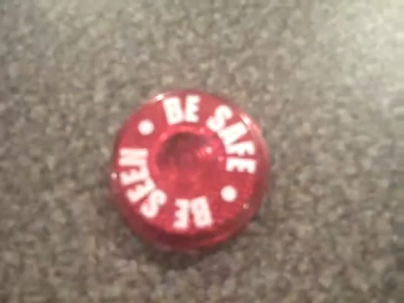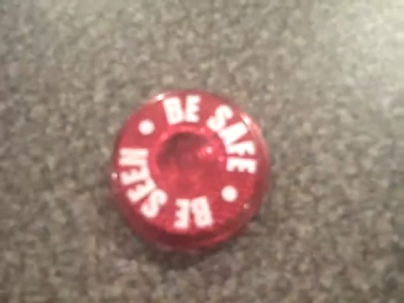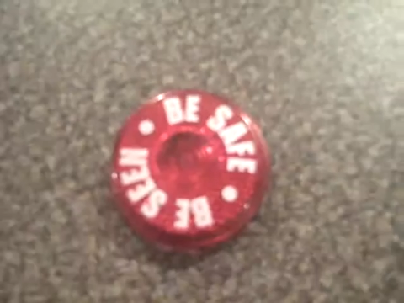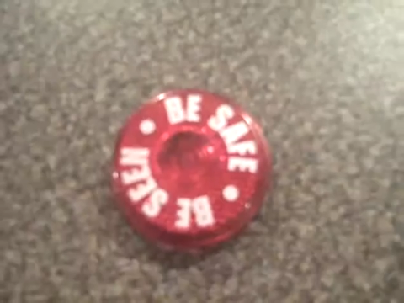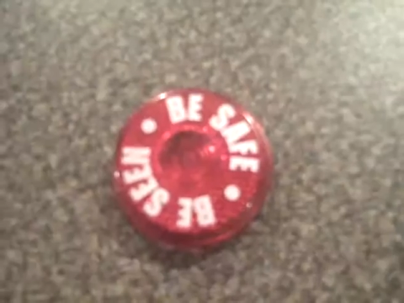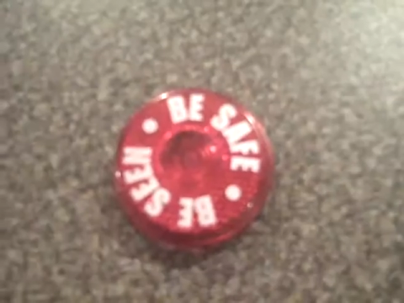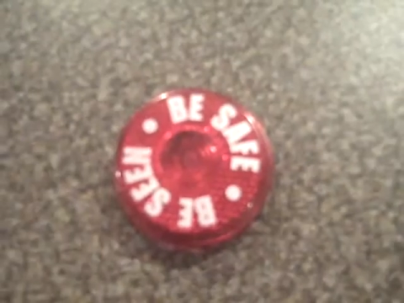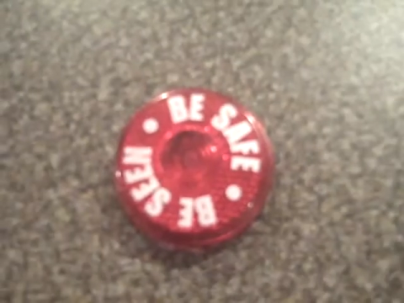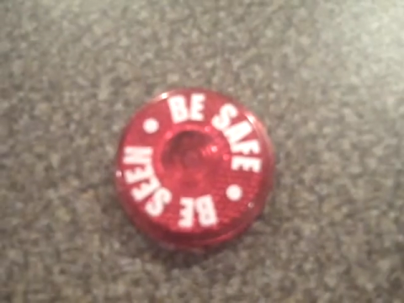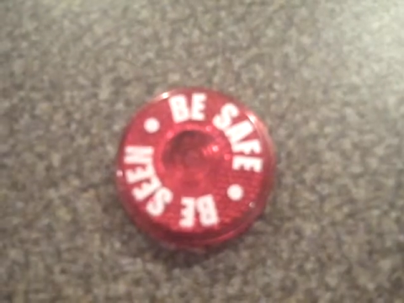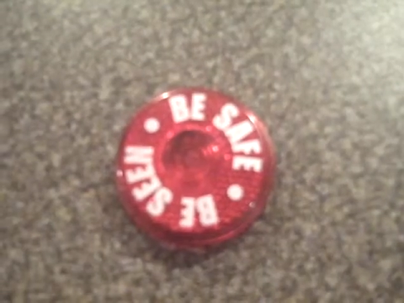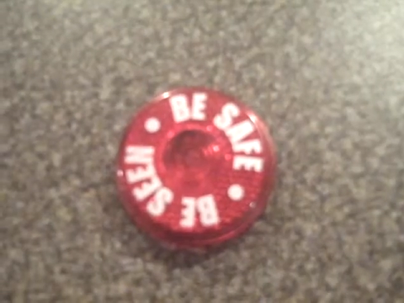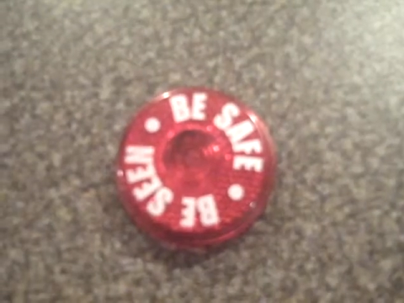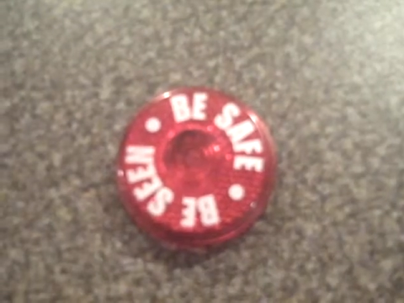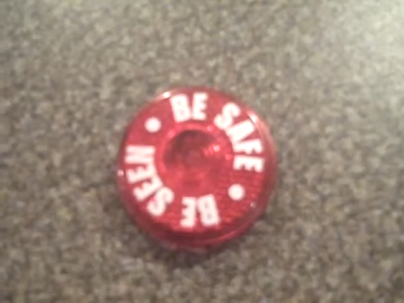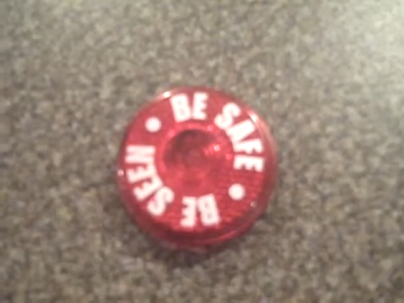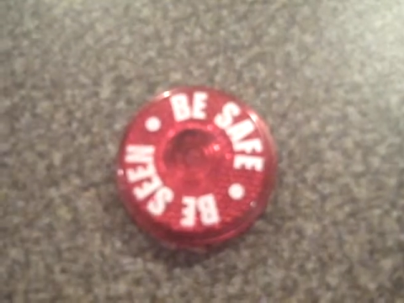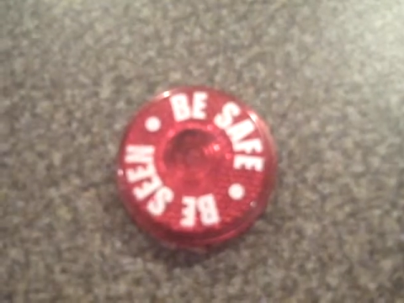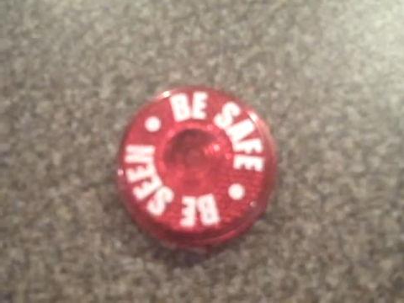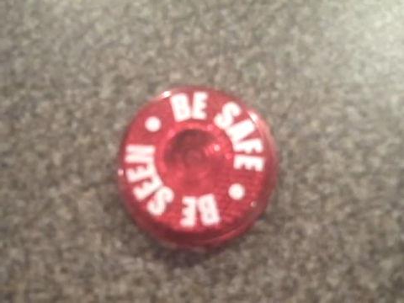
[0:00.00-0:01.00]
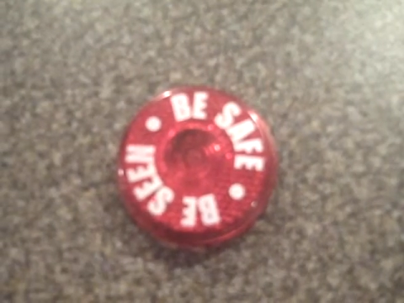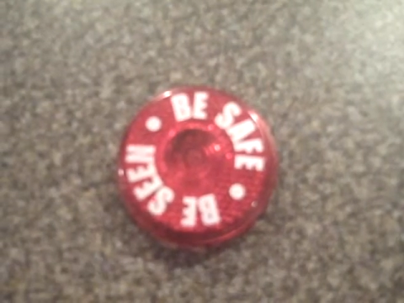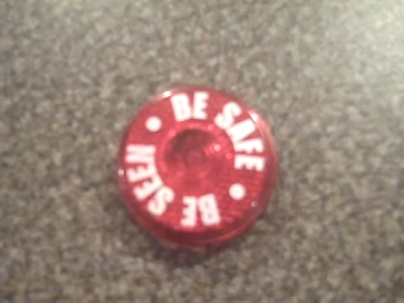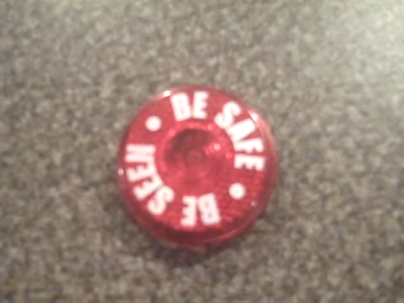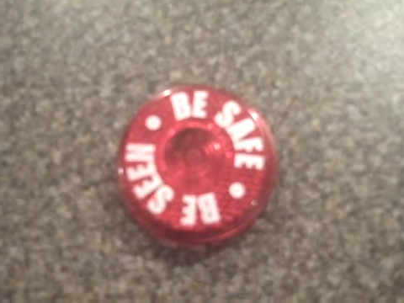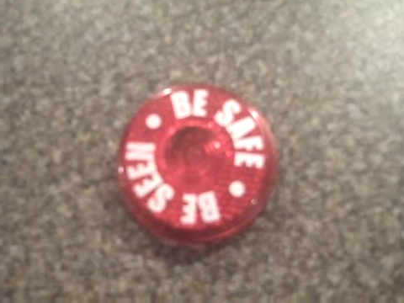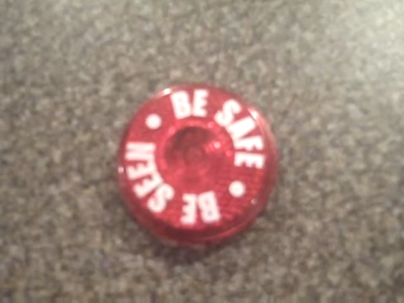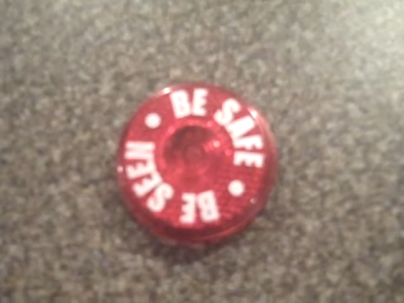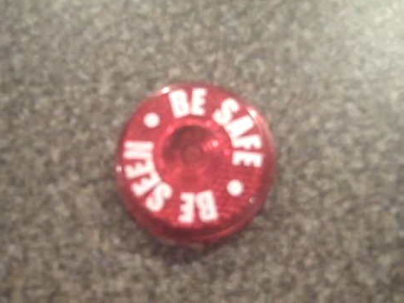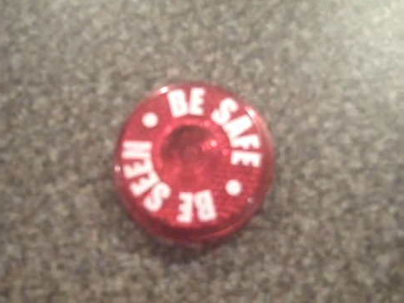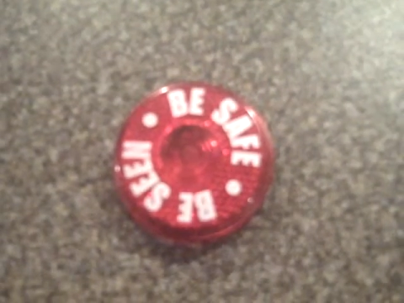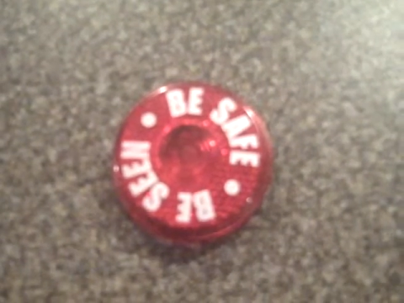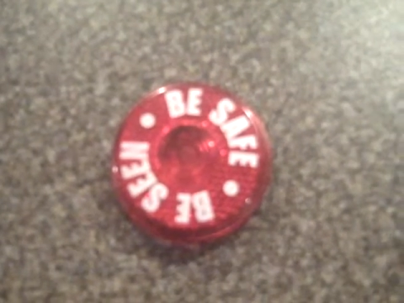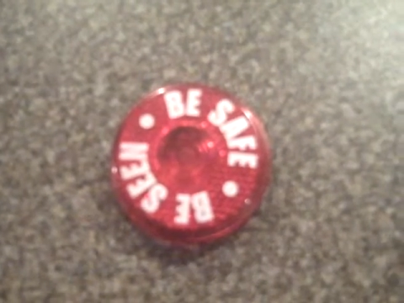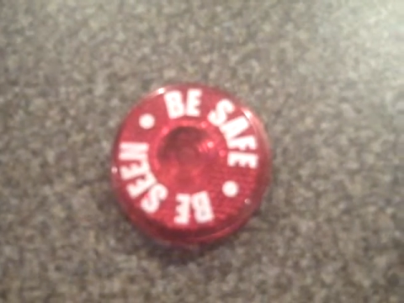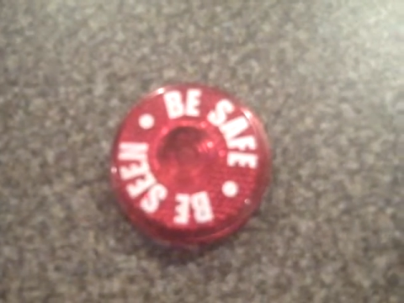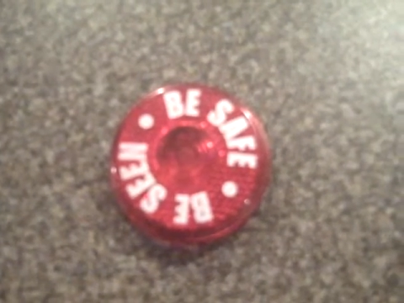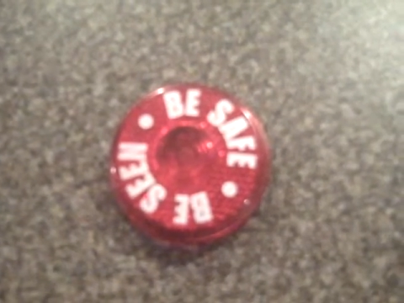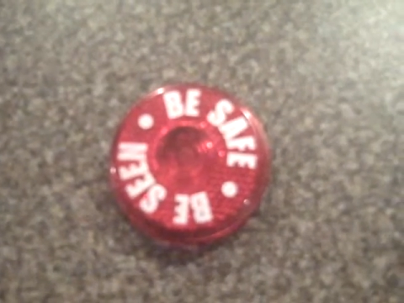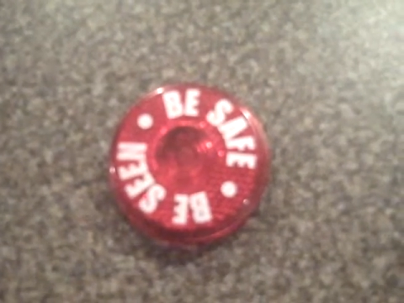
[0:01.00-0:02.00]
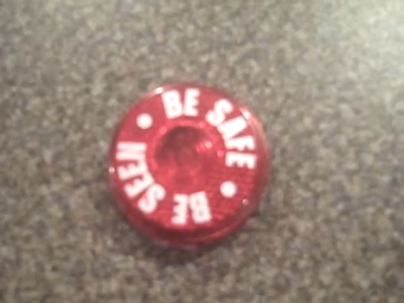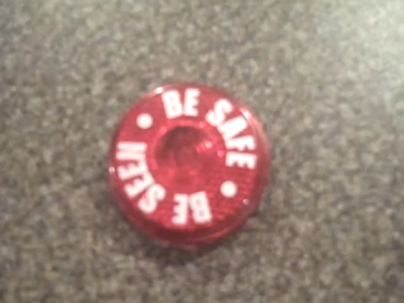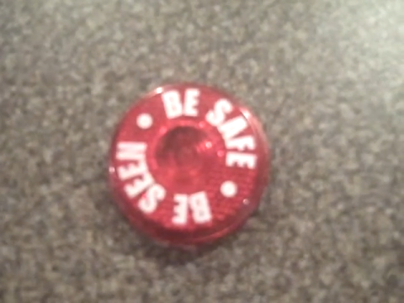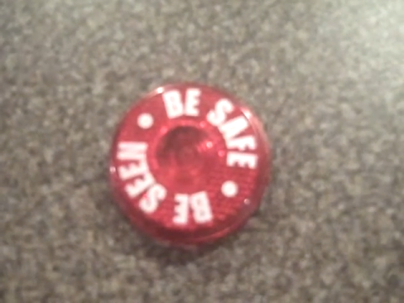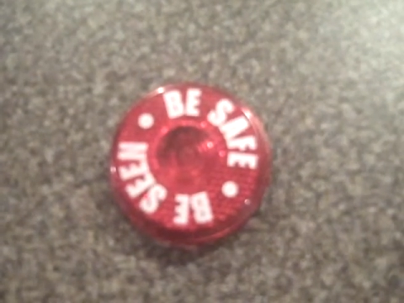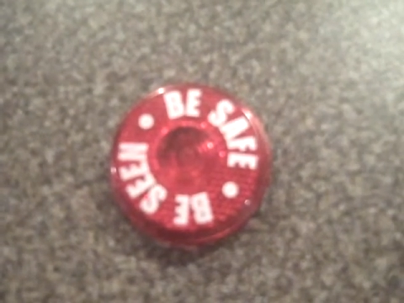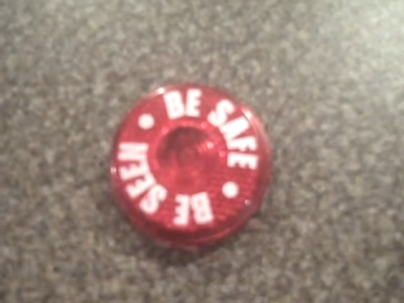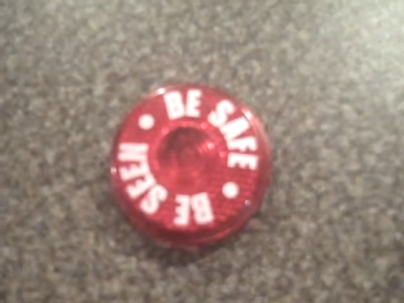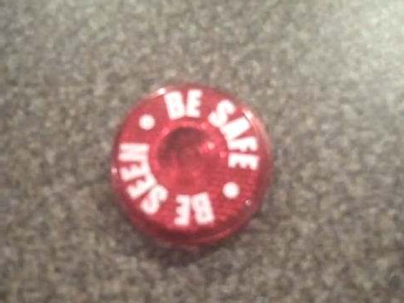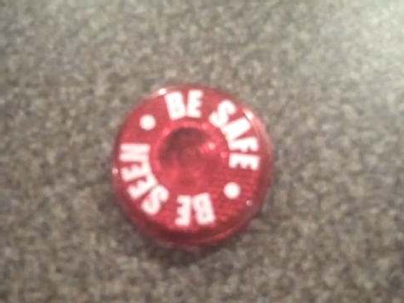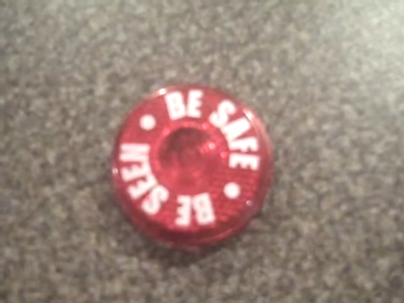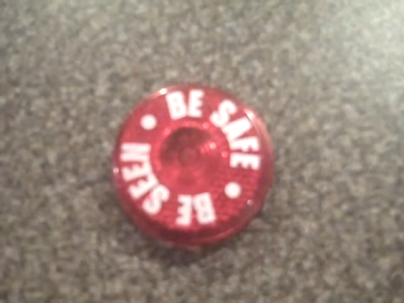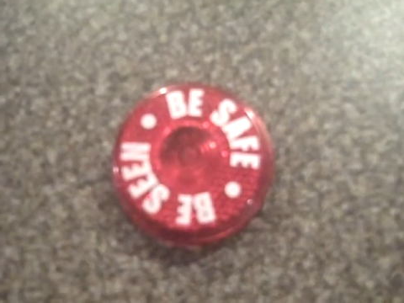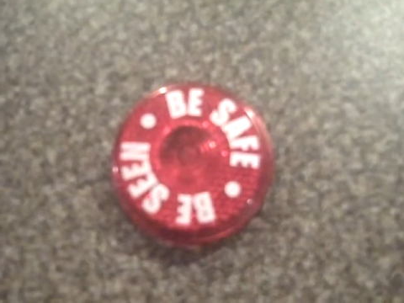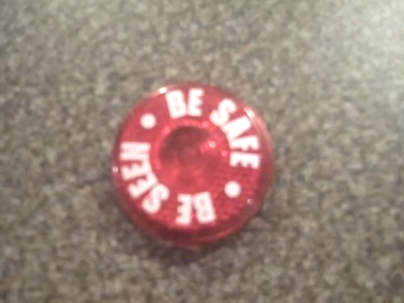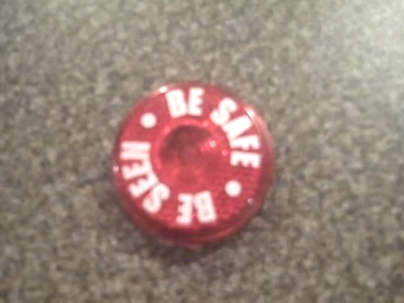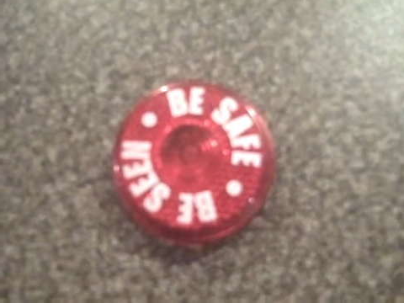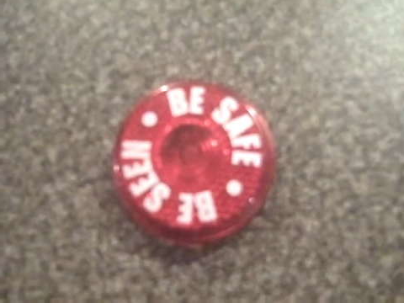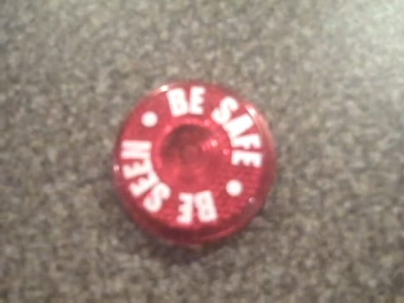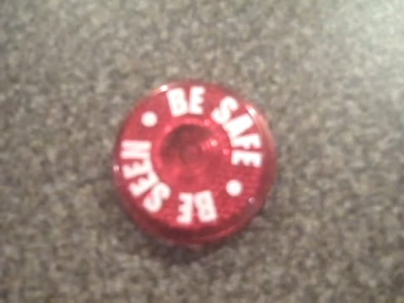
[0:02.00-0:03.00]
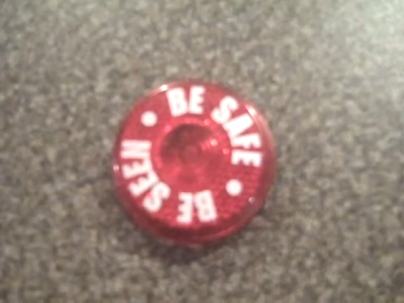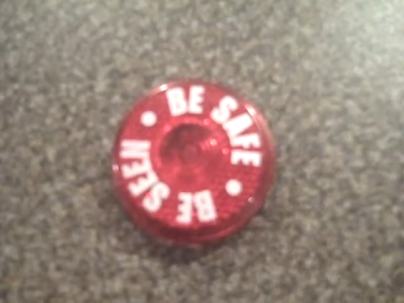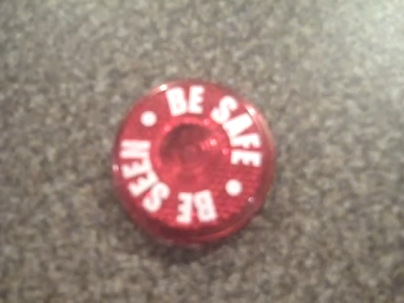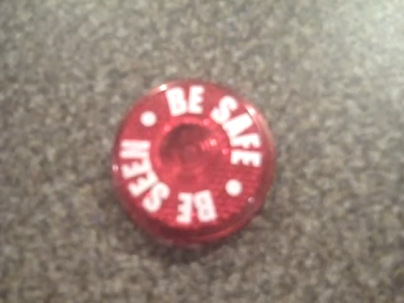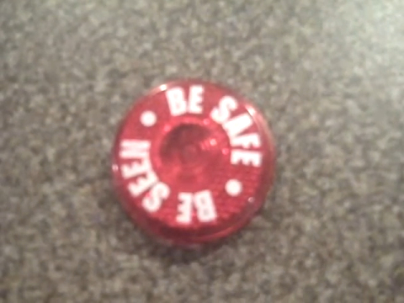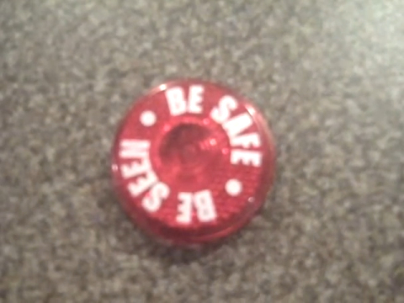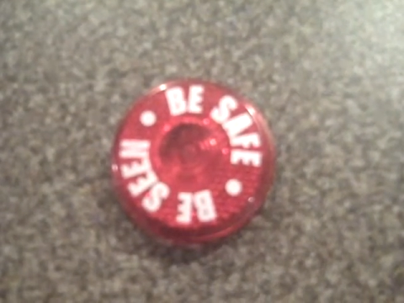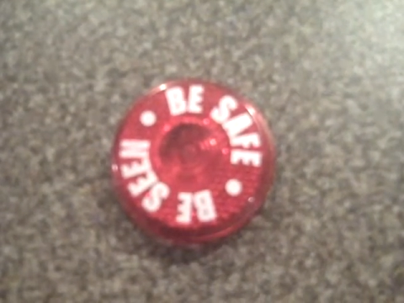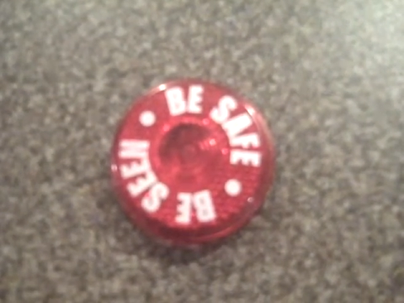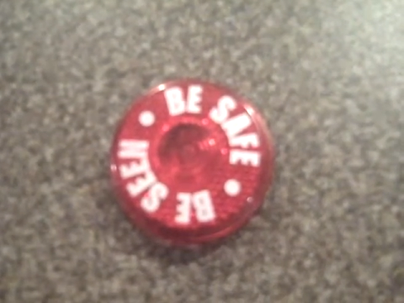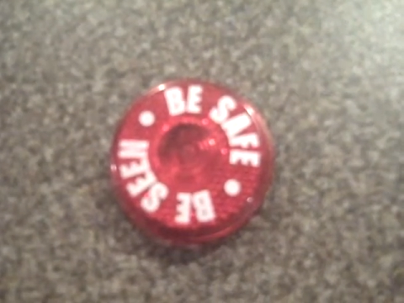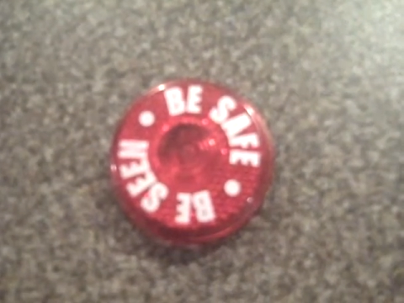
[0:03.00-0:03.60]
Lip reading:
(no speaker visible)